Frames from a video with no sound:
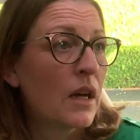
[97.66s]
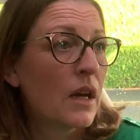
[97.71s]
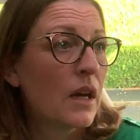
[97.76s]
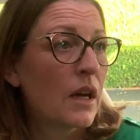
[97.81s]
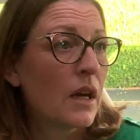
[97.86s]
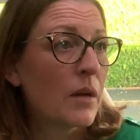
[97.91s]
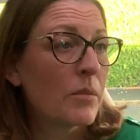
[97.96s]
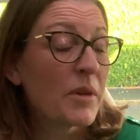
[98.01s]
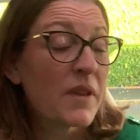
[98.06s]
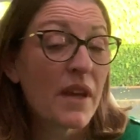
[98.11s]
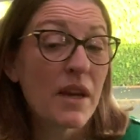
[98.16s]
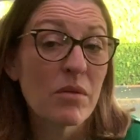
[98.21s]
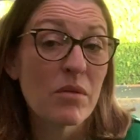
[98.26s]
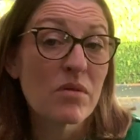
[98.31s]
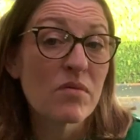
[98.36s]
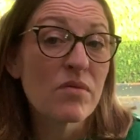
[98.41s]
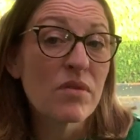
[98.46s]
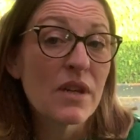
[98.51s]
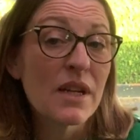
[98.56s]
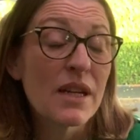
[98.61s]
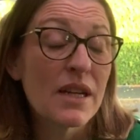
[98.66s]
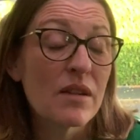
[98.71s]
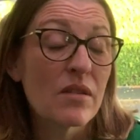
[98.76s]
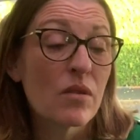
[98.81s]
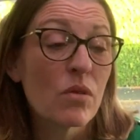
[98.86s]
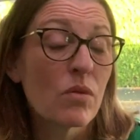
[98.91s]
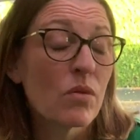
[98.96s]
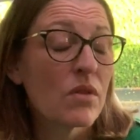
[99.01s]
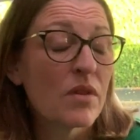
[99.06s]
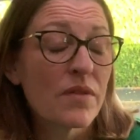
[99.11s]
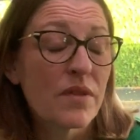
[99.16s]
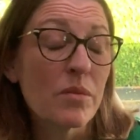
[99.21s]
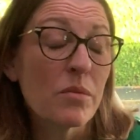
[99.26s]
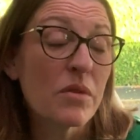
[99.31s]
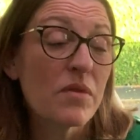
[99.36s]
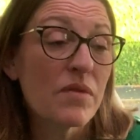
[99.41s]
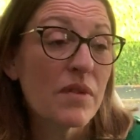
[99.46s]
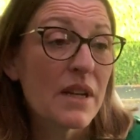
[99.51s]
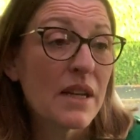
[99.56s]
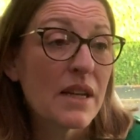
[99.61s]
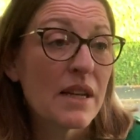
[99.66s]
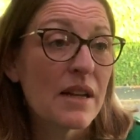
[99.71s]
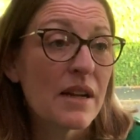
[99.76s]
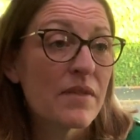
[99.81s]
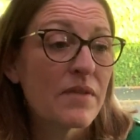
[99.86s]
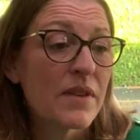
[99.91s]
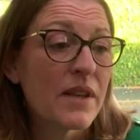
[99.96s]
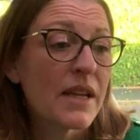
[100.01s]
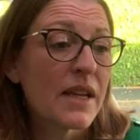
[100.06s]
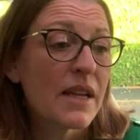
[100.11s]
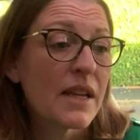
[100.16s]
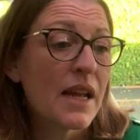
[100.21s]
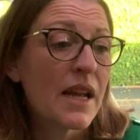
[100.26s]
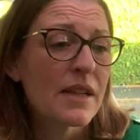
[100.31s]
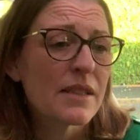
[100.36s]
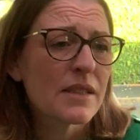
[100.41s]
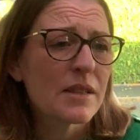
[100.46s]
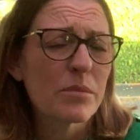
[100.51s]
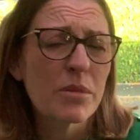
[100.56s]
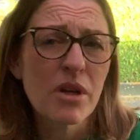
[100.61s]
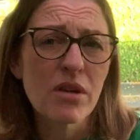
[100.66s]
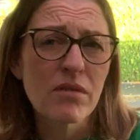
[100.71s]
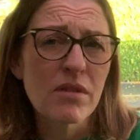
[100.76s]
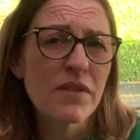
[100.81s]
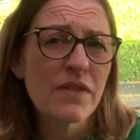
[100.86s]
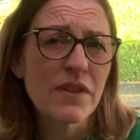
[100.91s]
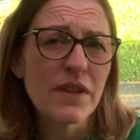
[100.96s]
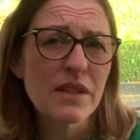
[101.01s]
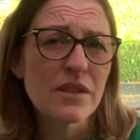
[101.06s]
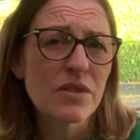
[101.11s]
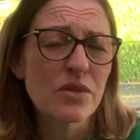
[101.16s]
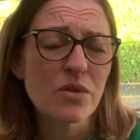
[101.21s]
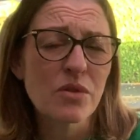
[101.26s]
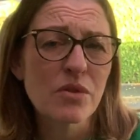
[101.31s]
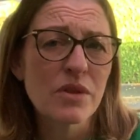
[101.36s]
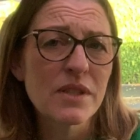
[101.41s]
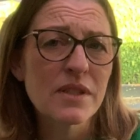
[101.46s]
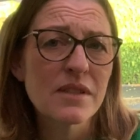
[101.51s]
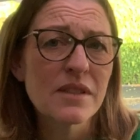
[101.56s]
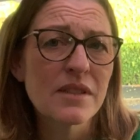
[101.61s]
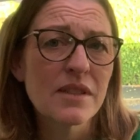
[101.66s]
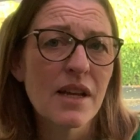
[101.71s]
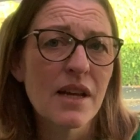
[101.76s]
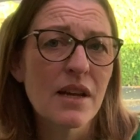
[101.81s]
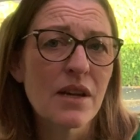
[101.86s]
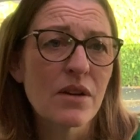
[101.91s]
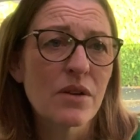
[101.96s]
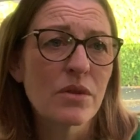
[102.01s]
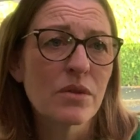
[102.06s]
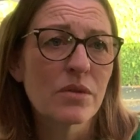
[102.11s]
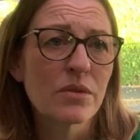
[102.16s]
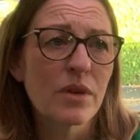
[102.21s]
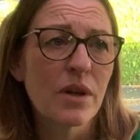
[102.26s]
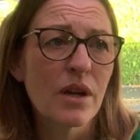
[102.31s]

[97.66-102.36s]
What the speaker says: But they were really, all of them were really lovely and had some horrific stories to tell,